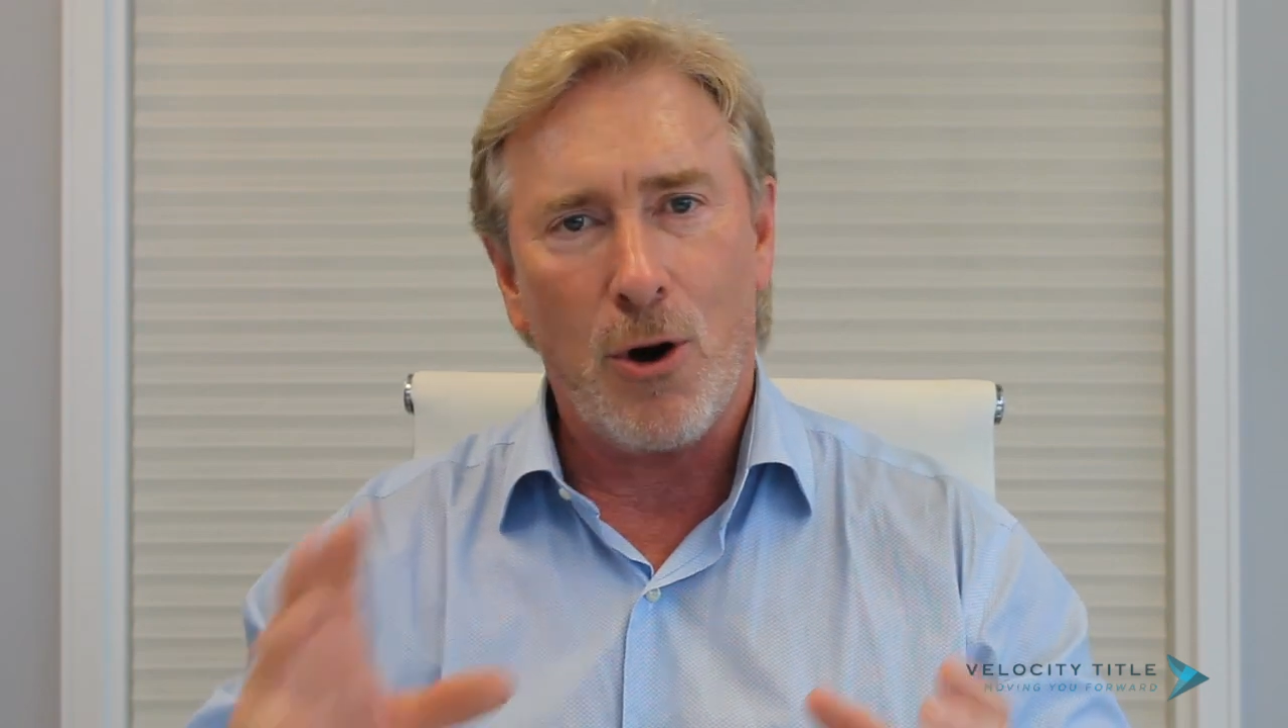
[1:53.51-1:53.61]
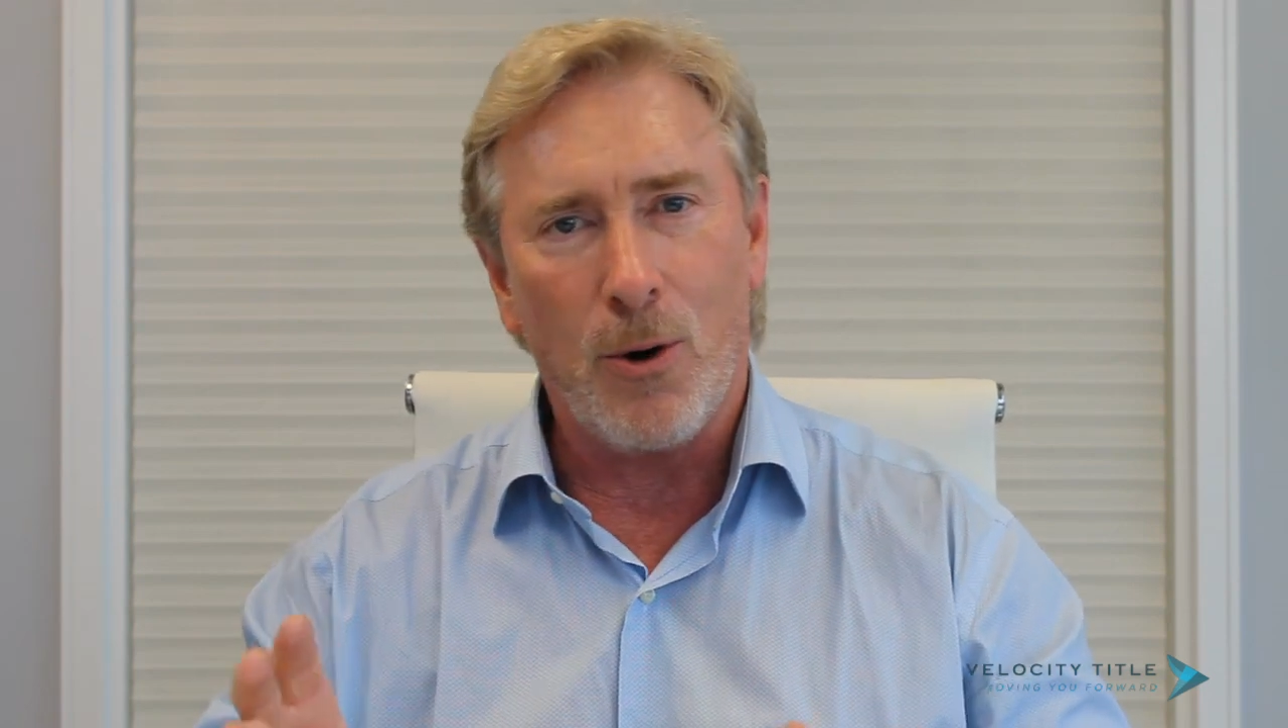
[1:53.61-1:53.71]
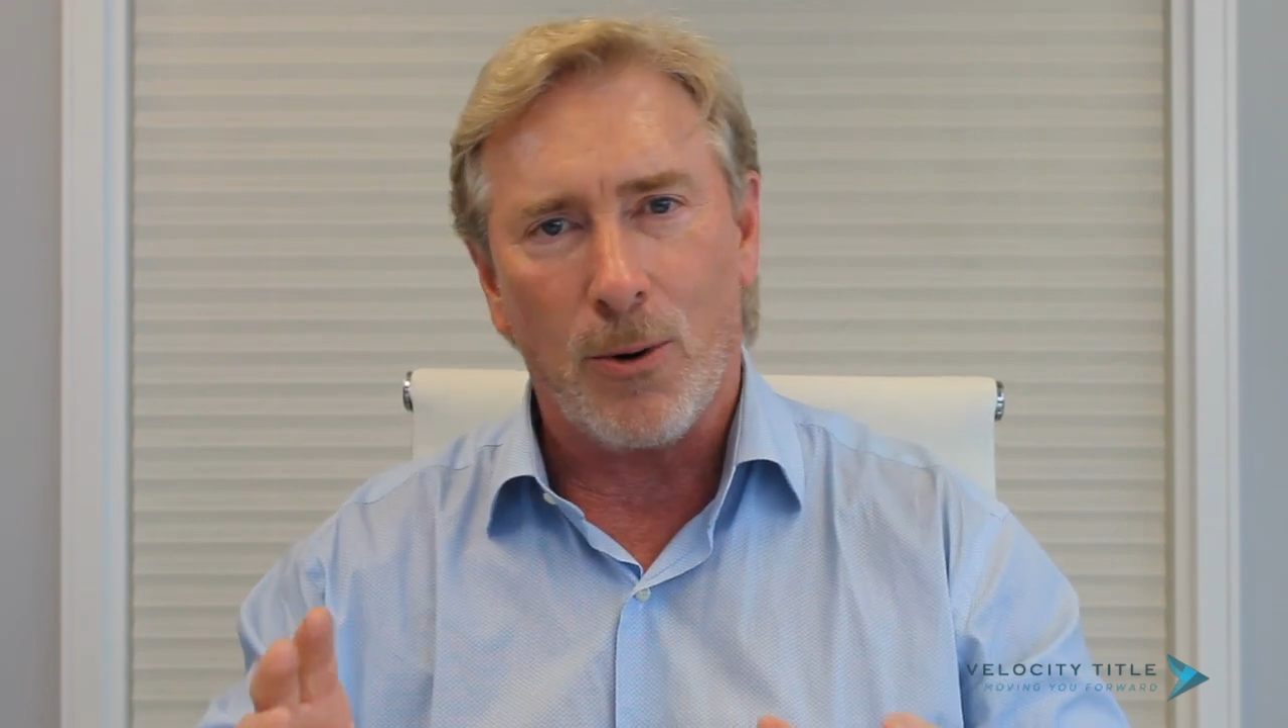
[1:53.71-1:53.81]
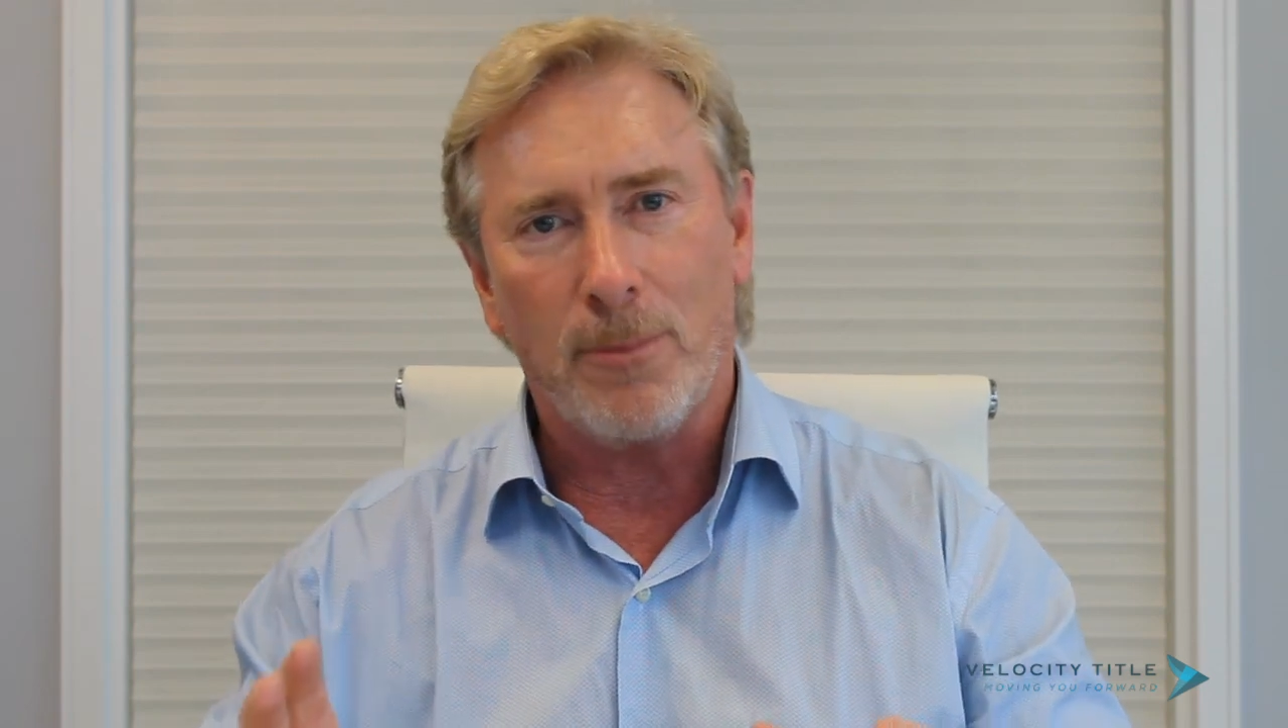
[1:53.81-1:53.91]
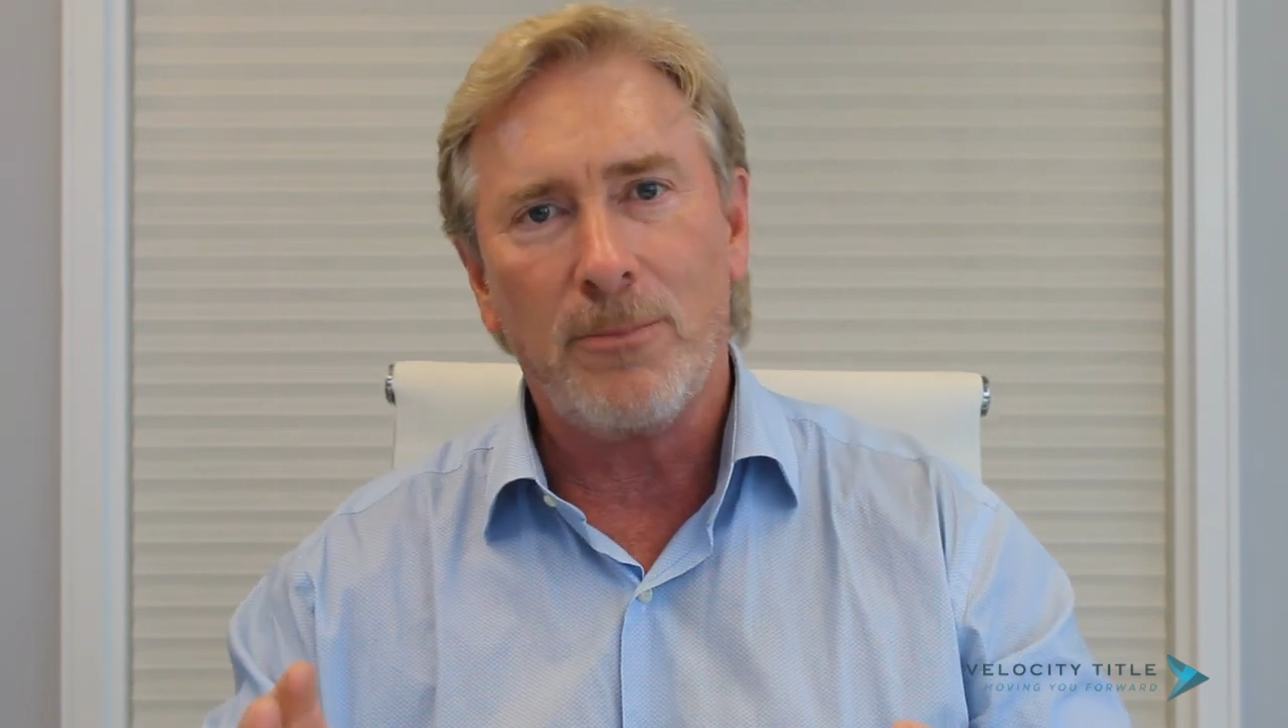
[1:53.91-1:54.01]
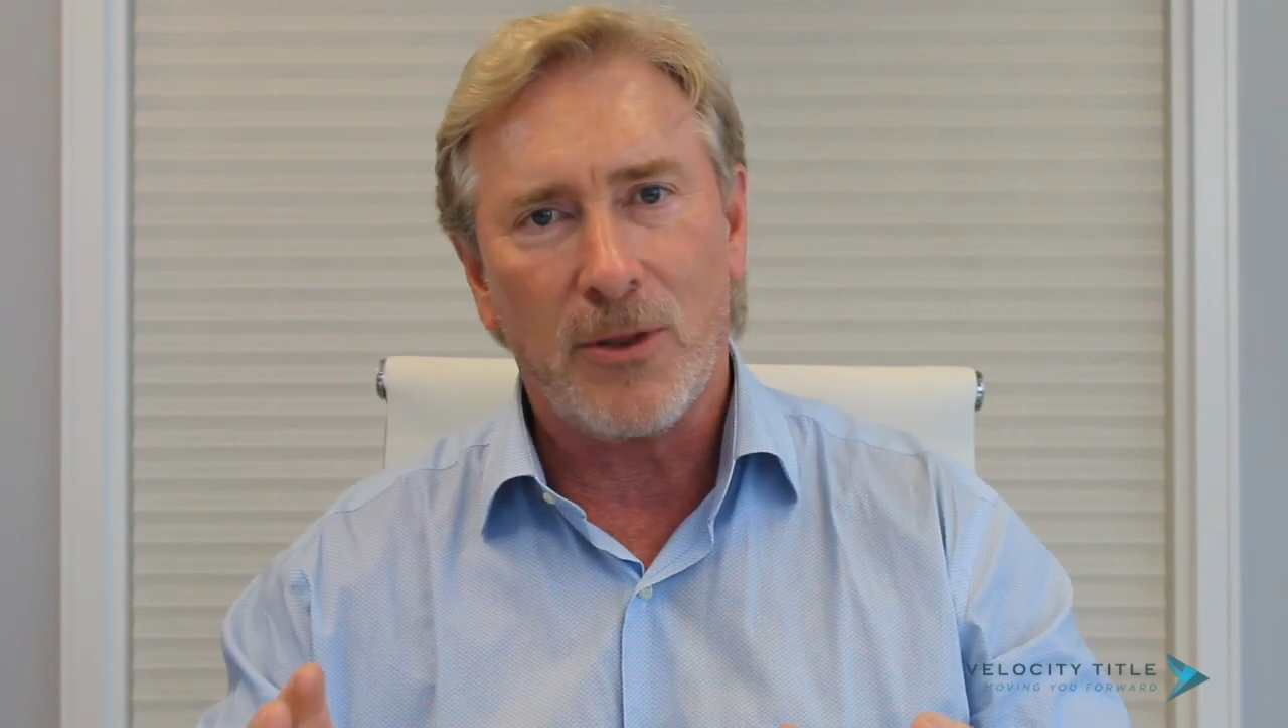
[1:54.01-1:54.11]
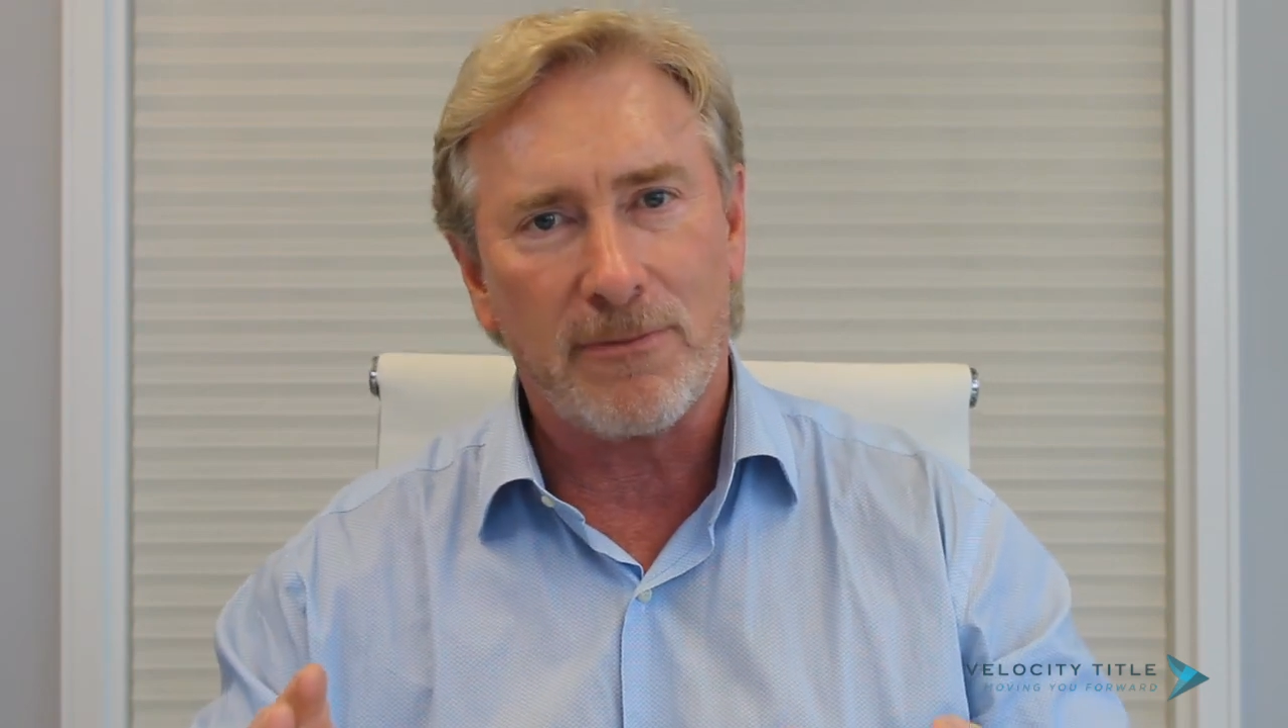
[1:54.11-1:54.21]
home,